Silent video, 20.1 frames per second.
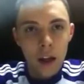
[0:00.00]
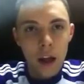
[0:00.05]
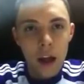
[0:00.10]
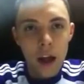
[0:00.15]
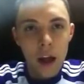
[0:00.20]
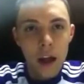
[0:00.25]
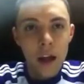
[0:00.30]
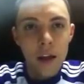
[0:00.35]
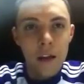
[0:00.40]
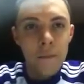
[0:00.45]

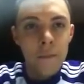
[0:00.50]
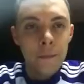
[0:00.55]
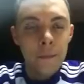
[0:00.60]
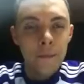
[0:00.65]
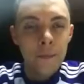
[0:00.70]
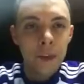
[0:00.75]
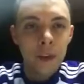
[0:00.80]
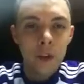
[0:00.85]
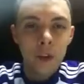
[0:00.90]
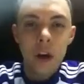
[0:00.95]
And,
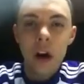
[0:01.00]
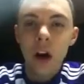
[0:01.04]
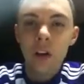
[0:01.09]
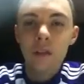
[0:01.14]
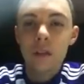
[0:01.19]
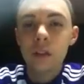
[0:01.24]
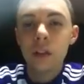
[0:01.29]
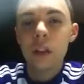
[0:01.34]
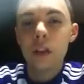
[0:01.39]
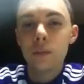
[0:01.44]
you know,
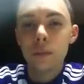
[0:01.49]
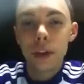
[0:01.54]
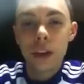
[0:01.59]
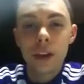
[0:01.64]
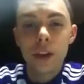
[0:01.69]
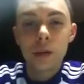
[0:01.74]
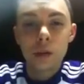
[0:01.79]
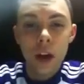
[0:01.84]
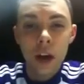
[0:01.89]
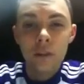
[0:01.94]
obviously
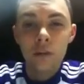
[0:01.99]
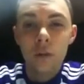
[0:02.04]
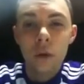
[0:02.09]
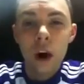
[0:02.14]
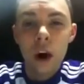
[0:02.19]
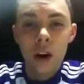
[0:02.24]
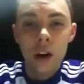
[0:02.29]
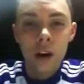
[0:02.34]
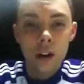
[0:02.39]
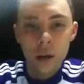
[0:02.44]
beach, you have
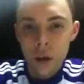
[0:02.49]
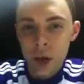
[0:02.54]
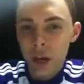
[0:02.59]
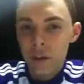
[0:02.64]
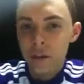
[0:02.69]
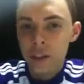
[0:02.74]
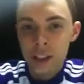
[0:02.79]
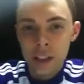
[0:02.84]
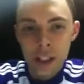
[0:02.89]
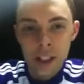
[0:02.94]
water, you
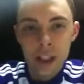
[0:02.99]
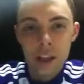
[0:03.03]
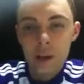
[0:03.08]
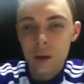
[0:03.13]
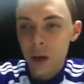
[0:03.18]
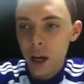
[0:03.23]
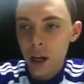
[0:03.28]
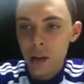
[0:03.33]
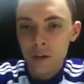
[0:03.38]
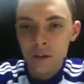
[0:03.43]
have a sea,
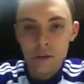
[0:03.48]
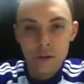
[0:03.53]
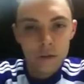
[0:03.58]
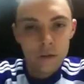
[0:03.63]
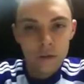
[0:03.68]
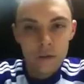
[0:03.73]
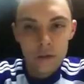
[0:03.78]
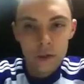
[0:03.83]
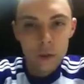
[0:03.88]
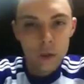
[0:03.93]
you have
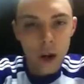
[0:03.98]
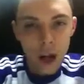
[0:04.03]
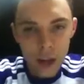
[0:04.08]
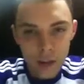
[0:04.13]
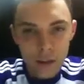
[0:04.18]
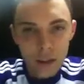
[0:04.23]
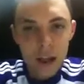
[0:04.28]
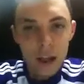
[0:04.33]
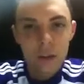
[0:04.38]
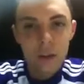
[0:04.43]

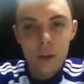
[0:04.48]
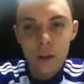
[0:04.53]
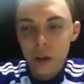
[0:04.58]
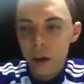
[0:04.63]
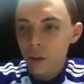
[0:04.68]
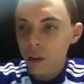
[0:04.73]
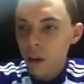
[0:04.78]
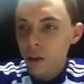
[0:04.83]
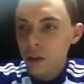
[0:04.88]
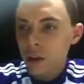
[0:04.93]
waves coming, you
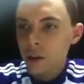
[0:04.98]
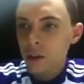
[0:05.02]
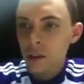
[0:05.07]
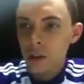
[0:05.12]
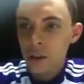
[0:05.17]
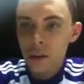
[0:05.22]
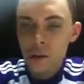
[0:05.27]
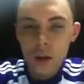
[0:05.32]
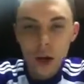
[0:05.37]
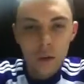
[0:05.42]
have
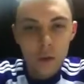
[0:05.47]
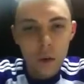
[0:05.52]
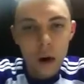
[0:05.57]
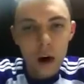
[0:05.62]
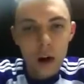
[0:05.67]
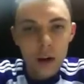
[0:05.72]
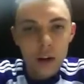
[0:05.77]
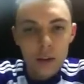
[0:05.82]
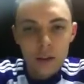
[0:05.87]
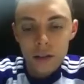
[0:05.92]

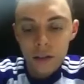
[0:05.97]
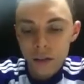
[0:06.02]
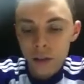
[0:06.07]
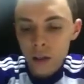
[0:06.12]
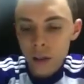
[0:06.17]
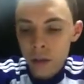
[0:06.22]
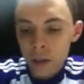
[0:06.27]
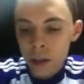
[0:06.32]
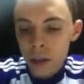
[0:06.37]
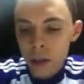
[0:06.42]
water, you know
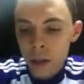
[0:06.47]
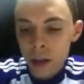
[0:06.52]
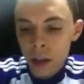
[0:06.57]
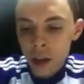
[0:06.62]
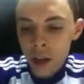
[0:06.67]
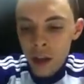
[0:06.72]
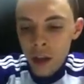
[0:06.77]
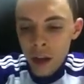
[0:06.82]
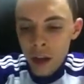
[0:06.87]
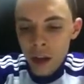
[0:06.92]
what I mean?
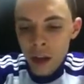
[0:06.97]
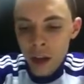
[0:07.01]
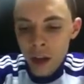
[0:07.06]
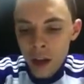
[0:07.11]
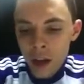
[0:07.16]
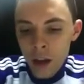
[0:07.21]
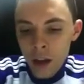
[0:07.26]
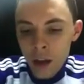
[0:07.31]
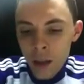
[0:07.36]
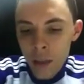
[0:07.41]

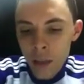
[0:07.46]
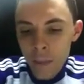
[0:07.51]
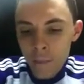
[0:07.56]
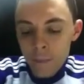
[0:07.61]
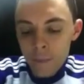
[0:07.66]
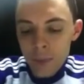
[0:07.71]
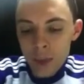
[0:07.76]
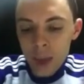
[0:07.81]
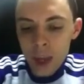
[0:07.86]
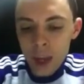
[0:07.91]

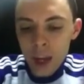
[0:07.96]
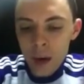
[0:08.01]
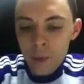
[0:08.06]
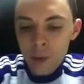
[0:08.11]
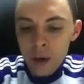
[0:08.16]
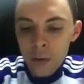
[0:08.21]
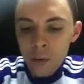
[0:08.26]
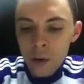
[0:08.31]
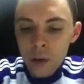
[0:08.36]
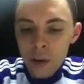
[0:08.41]
And I
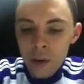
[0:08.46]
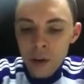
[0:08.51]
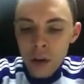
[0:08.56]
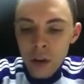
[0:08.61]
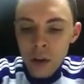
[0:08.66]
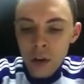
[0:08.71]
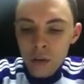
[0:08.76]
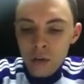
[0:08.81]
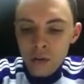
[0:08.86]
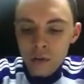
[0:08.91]
remember, you
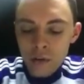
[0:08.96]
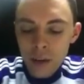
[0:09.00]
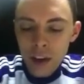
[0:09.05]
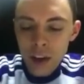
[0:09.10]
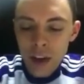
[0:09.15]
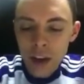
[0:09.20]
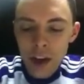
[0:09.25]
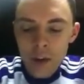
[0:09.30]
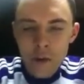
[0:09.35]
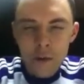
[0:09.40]
know,
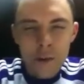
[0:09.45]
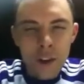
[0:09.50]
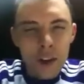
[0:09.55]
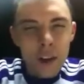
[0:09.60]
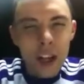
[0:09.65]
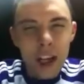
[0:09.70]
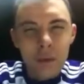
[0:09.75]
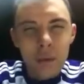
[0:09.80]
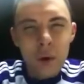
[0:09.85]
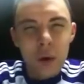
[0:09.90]
it felt
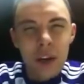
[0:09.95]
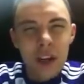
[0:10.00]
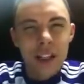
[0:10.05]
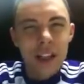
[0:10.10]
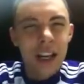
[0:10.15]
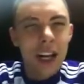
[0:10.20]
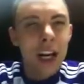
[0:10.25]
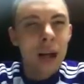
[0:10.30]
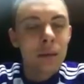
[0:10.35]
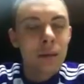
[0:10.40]
like morning
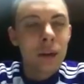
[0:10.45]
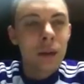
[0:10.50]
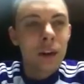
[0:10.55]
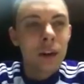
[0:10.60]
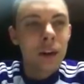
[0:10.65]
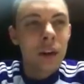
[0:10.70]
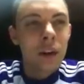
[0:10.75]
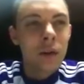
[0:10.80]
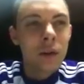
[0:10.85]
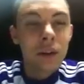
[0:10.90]
time, you
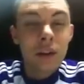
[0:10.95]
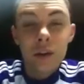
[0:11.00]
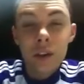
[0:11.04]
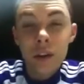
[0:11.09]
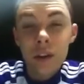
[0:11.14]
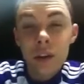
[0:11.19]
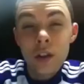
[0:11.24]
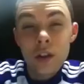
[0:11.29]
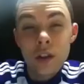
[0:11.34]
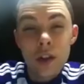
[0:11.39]
know. It was a
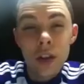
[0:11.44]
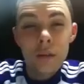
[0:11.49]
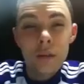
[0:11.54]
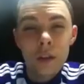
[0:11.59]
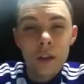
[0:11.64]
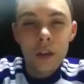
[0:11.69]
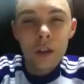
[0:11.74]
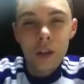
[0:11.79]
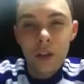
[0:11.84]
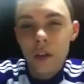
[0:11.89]
real dream,
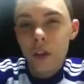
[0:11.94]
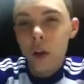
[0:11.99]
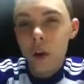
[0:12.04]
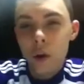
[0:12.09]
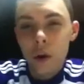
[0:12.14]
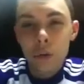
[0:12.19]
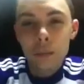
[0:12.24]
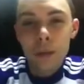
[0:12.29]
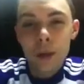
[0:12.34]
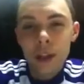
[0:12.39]
you know. You go
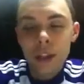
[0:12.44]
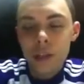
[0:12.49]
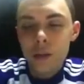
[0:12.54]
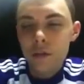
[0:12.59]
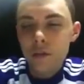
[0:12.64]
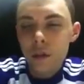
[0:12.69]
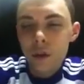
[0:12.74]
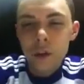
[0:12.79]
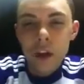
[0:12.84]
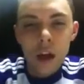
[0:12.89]
to a beach, you
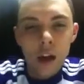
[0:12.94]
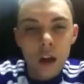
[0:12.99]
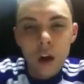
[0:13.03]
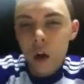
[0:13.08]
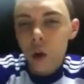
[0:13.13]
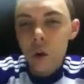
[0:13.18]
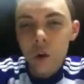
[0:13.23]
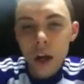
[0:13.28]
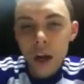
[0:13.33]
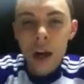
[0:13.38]
feel that
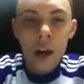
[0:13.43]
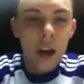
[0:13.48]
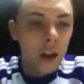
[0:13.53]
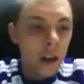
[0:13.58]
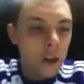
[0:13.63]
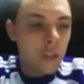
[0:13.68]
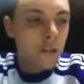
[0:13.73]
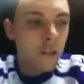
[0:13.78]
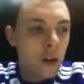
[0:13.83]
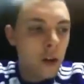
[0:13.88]
cold air,
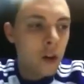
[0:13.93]
you